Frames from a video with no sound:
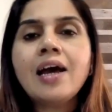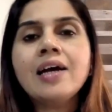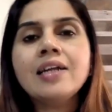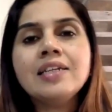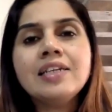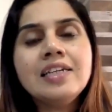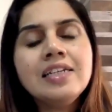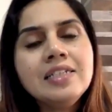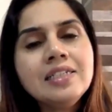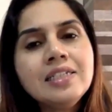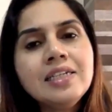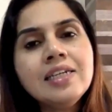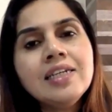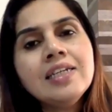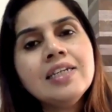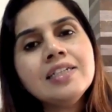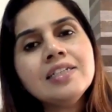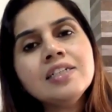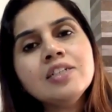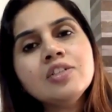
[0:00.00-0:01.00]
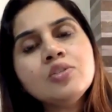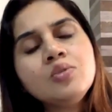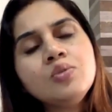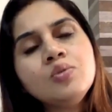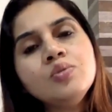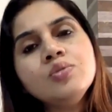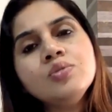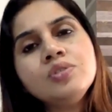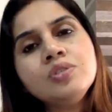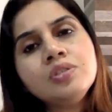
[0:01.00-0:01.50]
and integrated
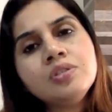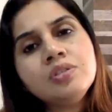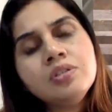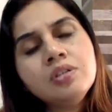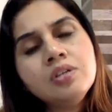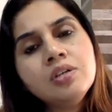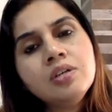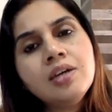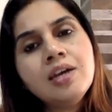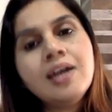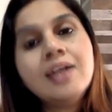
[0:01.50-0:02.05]
course